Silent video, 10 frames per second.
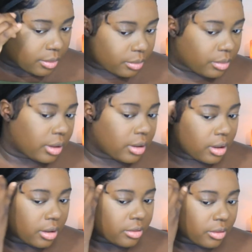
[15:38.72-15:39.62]

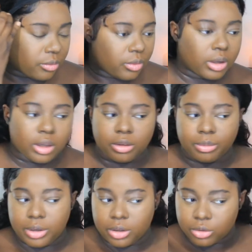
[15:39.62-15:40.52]
because of what is
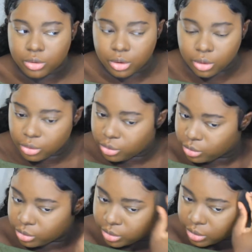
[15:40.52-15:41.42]
being
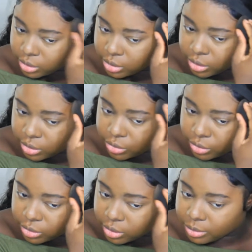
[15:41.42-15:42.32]
told
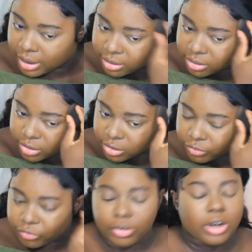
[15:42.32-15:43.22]
to them at such a
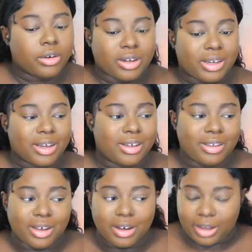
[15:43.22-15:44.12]
very
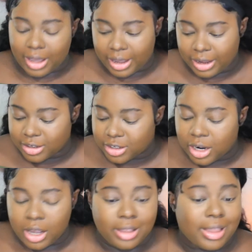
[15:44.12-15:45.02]
young age.
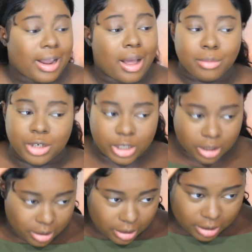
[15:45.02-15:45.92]
Like, I'm gonna
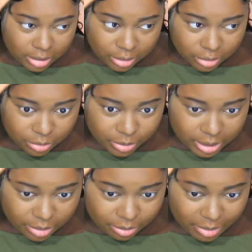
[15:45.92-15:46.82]
share a little bit
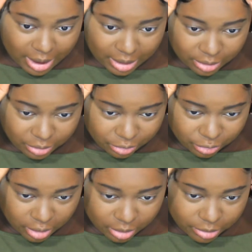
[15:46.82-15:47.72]
of my little
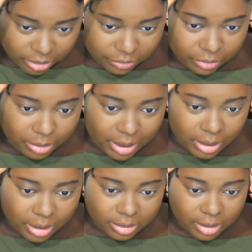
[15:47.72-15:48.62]
traumas from
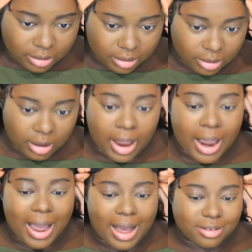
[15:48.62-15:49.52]

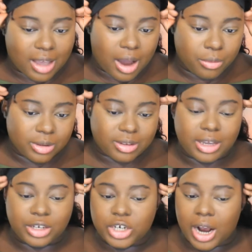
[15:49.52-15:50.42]
as I was
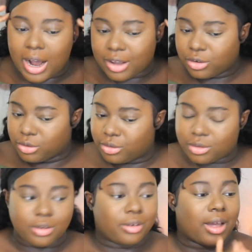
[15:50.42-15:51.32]
a child.
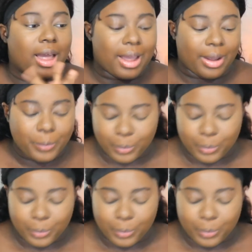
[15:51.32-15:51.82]
Okay,